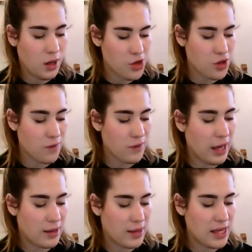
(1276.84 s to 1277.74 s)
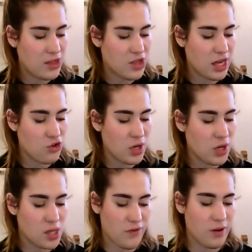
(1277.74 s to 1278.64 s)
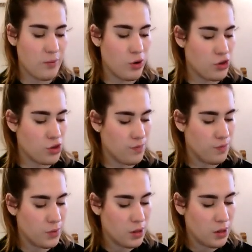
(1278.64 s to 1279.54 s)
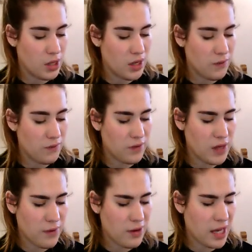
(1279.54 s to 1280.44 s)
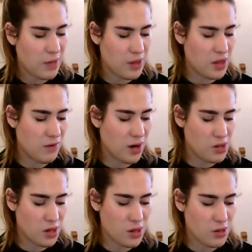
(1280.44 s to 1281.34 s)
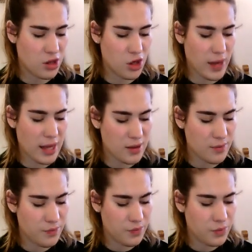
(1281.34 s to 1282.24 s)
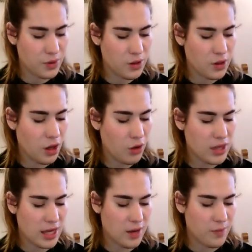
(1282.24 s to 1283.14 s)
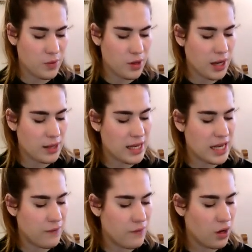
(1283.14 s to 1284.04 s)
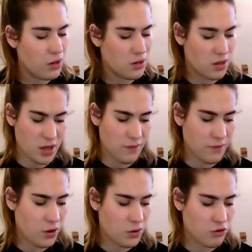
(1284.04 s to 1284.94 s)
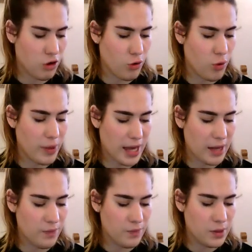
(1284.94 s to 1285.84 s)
I should have liked teaching it tricks very much. If only I'd been the right size to do it. Oh dear, I'd nearly forgotten that I've got to grow up again.